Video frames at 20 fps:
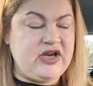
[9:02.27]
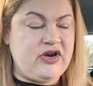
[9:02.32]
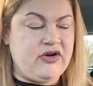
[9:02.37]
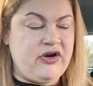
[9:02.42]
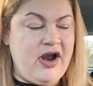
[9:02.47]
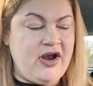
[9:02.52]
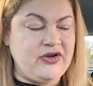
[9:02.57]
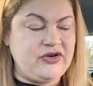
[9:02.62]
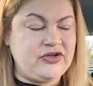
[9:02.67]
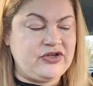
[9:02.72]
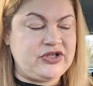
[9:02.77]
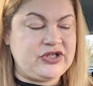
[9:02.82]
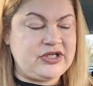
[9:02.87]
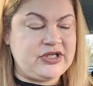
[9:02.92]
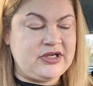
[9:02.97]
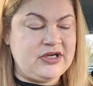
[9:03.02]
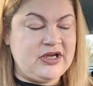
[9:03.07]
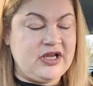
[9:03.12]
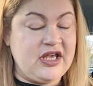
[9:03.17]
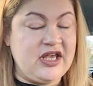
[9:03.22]
Crunch
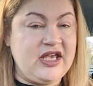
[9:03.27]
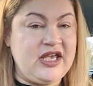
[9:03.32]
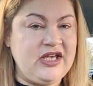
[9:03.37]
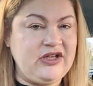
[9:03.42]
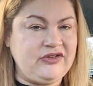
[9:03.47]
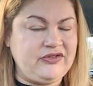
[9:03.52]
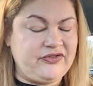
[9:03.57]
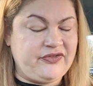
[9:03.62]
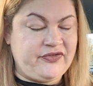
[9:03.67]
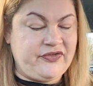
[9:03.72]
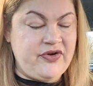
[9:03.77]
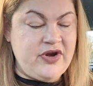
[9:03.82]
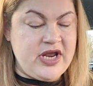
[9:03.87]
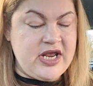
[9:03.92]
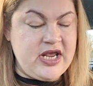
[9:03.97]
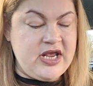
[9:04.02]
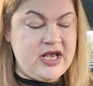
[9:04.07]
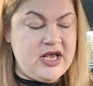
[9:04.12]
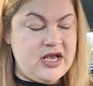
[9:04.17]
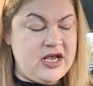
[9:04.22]

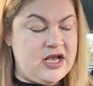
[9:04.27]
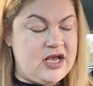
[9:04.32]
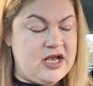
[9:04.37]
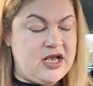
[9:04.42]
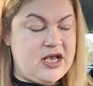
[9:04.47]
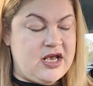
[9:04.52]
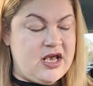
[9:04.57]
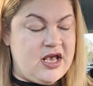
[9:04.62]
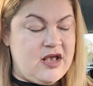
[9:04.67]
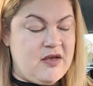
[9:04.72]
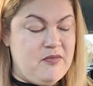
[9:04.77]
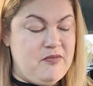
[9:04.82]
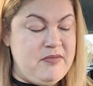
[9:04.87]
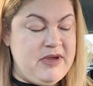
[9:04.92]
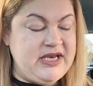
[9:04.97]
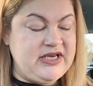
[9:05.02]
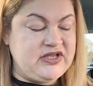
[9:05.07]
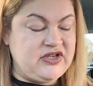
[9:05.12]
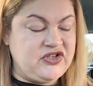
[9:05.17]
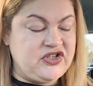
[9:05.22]
Guilt-Free
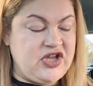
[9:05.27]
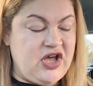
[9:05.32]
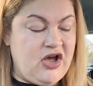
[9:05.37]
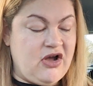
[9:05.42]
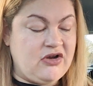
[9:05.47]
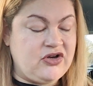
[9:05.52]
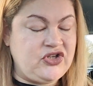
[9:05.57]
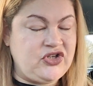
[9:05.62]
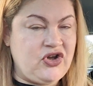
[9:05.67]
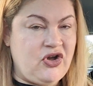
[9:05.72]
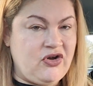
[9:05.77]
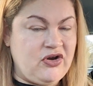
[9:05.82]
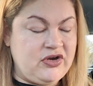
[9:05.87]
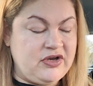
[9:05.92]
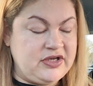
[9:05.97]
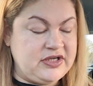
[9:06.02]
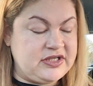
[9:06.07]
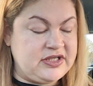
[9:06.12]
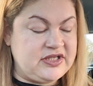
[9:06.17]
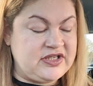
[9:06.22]
Mint and Dark
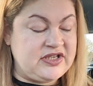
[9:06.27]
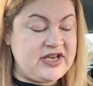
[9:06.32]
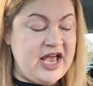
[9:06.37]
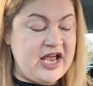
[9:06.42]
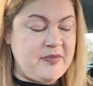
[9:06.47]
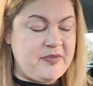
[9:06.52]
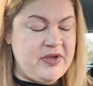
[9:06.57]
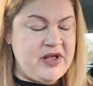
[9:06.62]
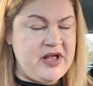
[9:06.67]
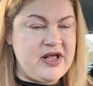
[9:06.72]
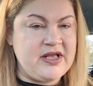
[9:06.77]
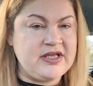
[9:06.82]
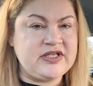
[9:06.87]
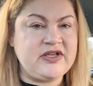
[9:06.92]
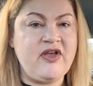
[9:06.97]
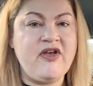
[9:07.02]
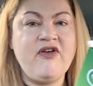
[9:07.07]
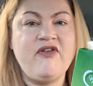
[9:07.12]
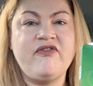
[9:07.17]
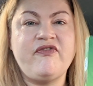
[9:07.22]
Chocolate Snack Bars.
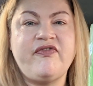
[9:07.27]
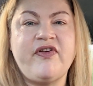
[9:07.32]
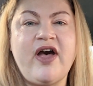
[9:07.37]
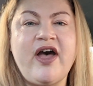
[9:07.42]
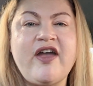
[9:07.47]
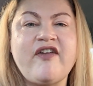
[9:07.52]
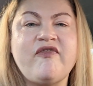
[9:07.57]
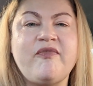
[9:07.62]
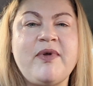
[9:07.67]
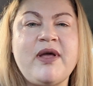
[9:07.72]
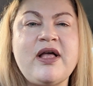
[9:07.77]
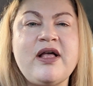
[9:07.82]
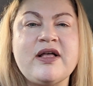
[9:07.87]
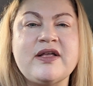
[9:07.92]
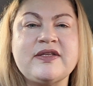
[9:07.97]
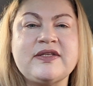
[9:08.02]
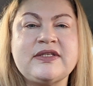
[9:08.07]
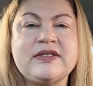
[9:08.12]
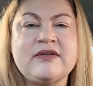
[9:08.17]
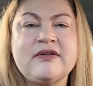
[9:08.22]
5
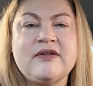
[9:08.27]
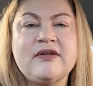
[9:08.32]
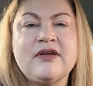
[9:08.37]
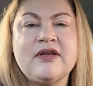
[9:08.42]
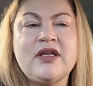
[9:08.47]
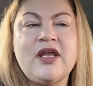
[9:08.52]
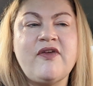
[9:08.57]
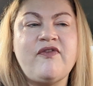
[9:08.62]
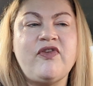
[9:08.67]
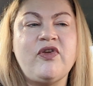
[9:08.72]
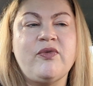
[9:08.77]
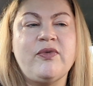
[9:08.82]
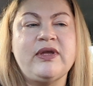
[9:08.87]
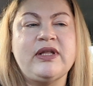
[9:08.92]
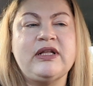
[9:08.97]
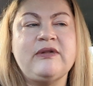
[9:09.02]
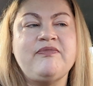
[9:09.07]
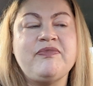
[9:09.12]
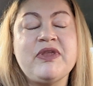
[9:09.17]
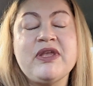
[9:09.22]
bars, if you
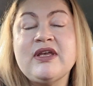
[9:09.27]
will.